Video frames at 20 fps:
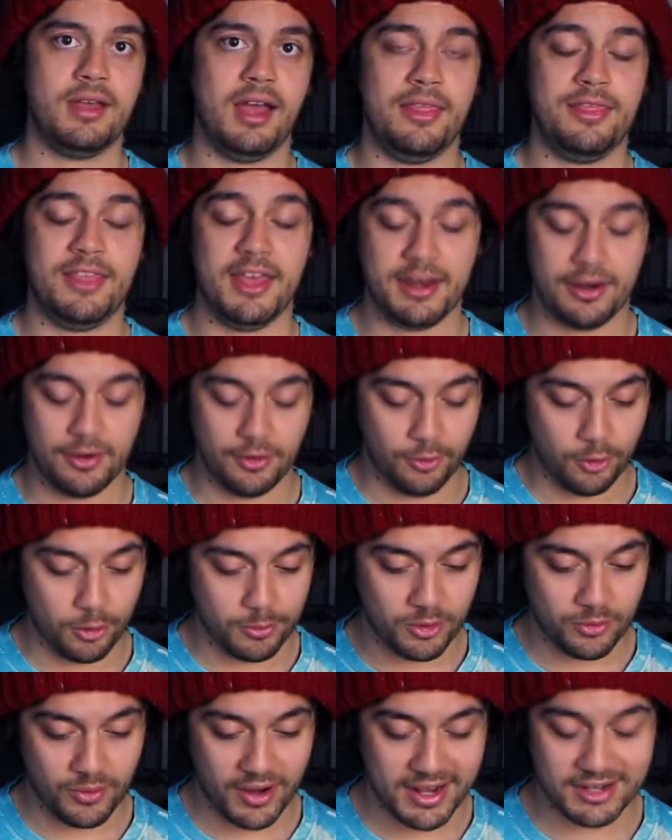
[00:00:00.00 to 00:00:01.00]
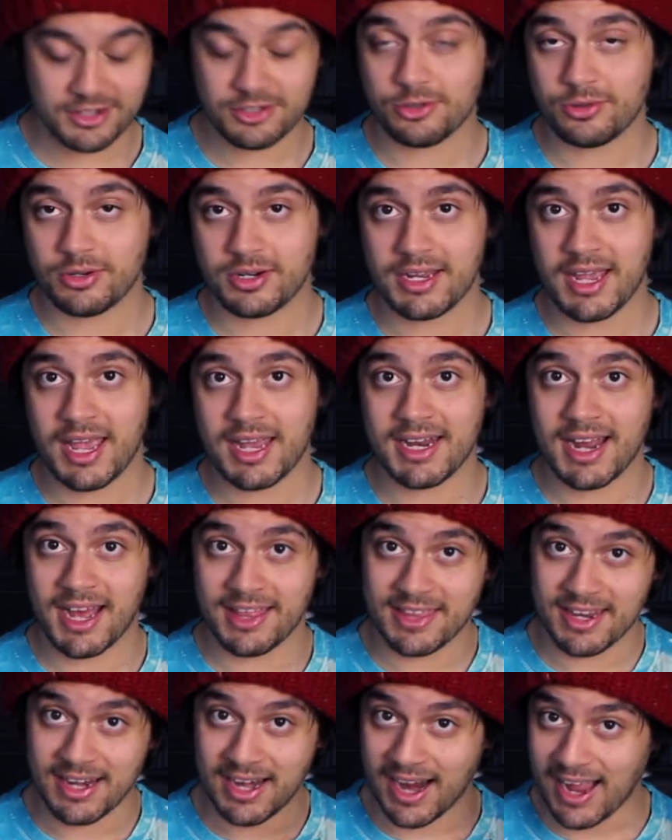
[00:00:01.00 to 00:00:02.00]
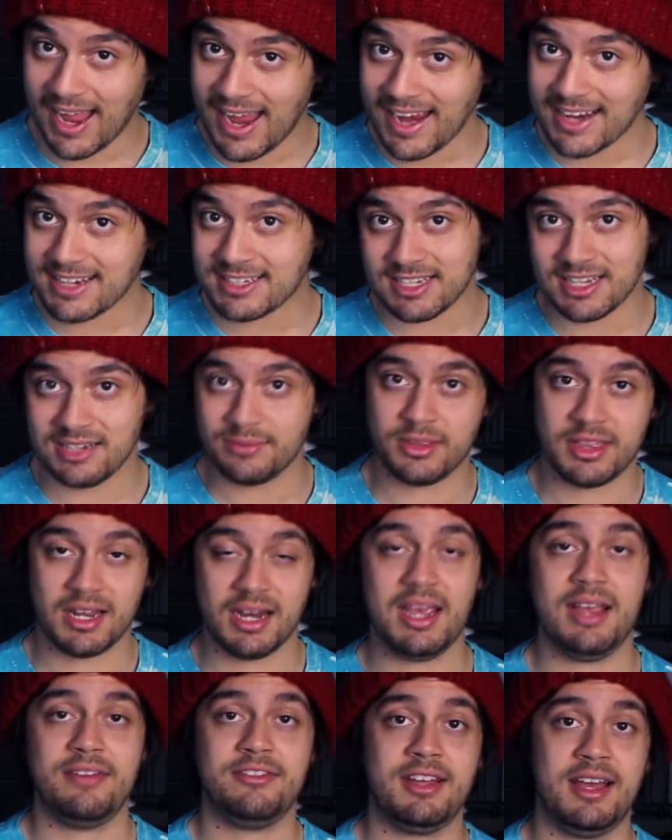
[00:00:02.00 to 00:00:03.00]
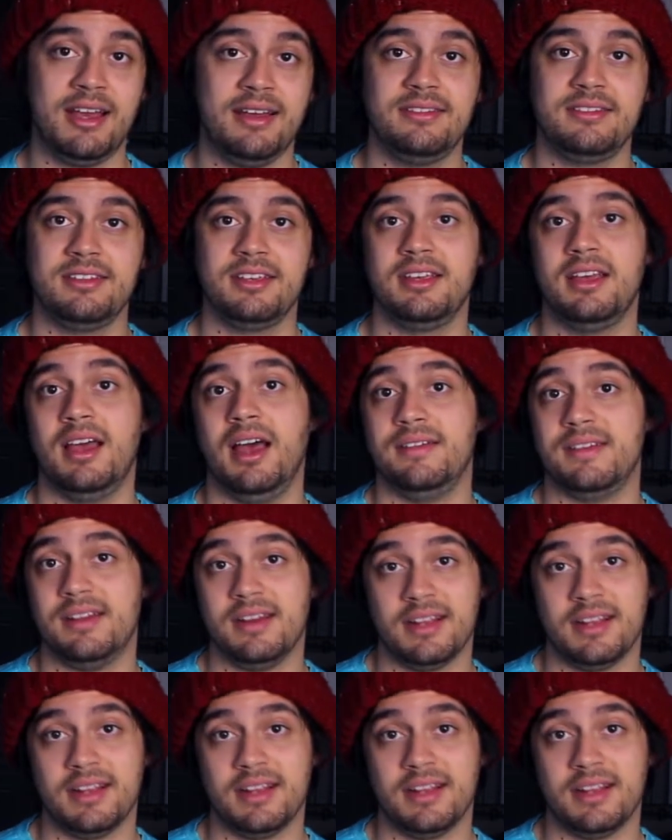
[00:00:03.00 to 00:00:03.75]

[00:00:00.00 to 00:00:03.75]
and then a normal right-hand stroke again, and then an accent with the left hand, and